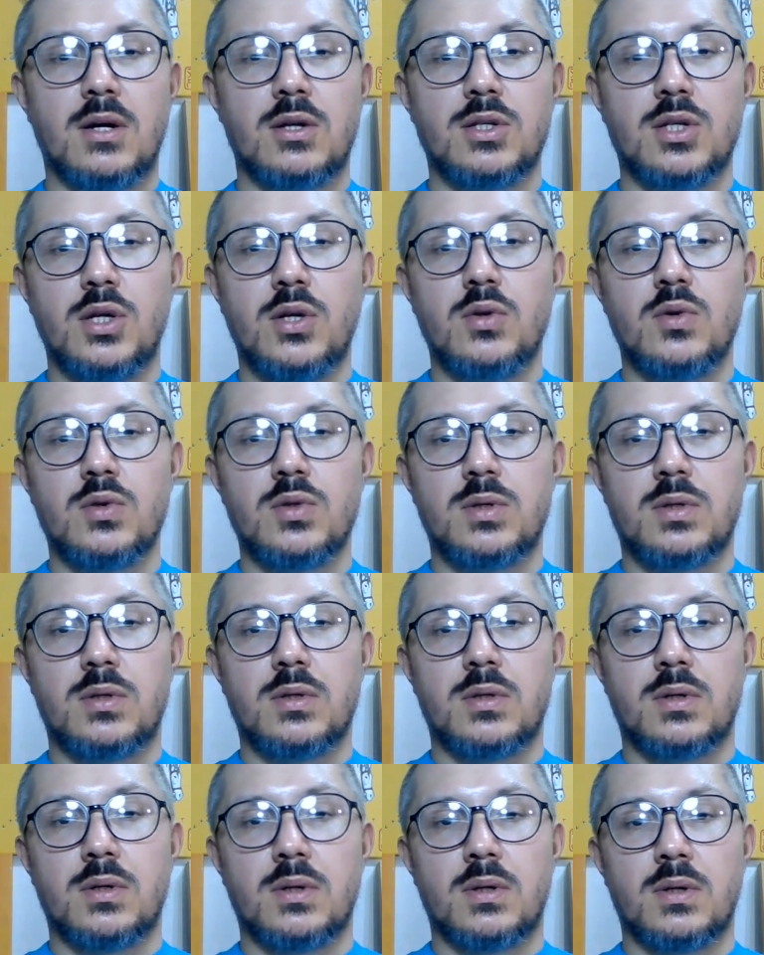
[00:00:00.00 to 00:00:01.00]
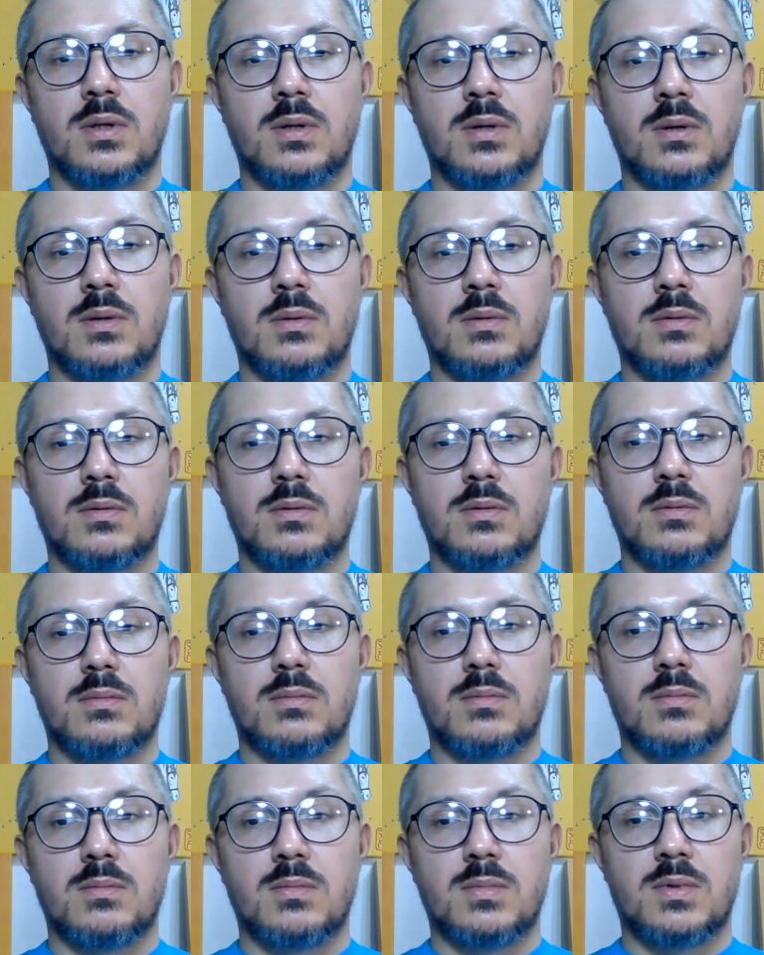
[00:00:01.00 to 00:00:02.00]
also used
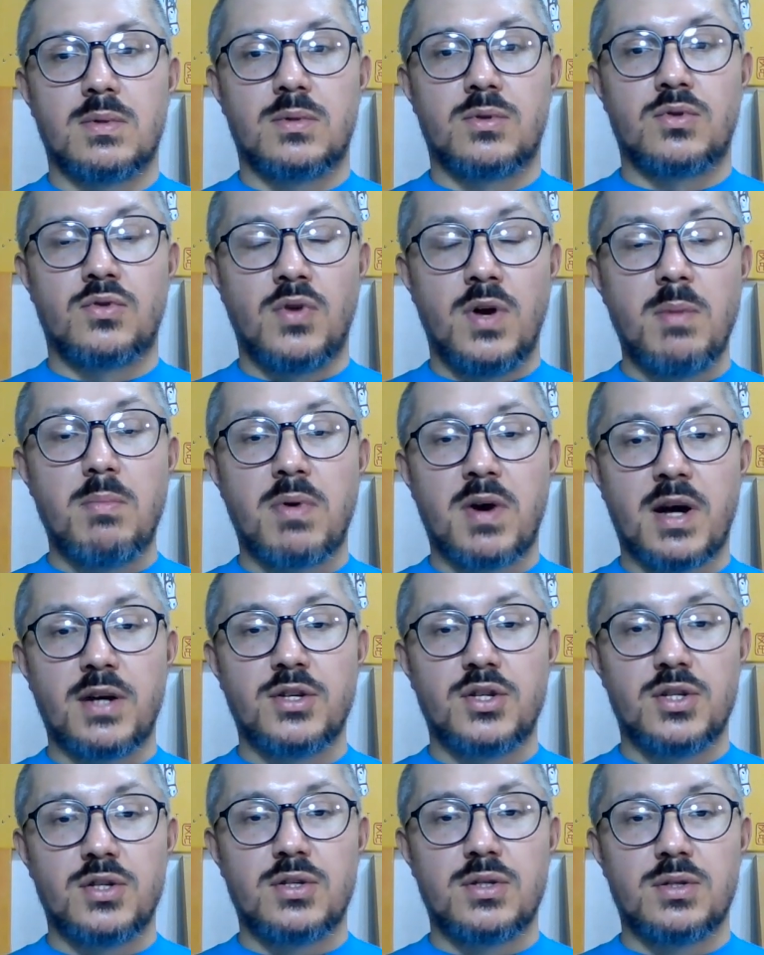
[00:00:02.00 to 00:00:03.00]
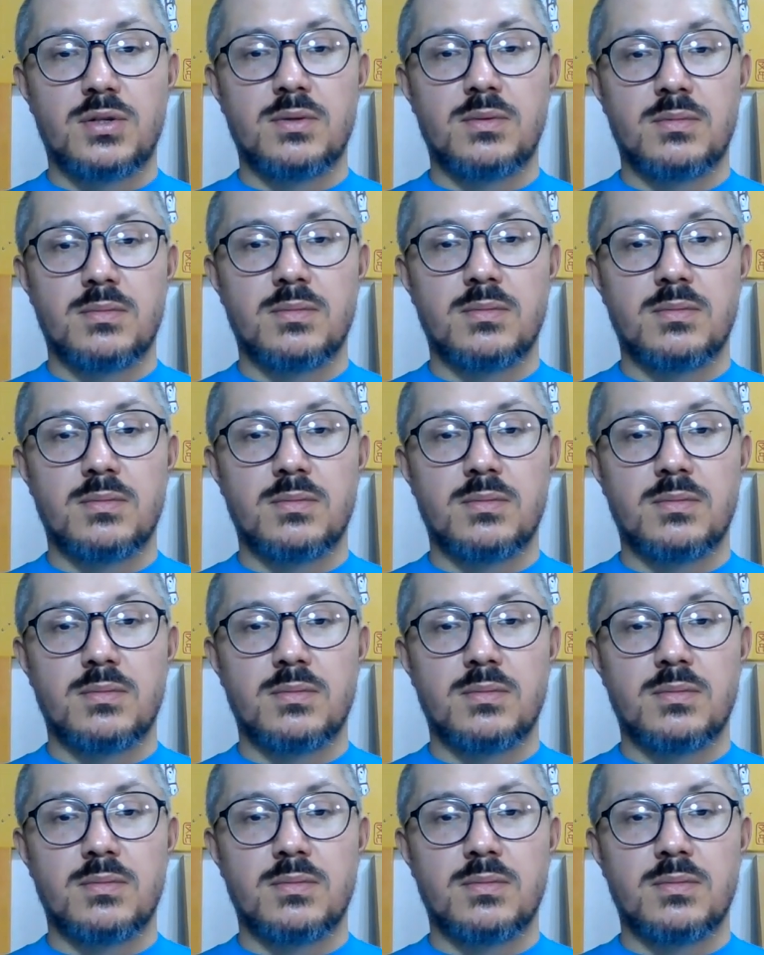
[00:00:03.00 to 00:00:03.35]
tree branches,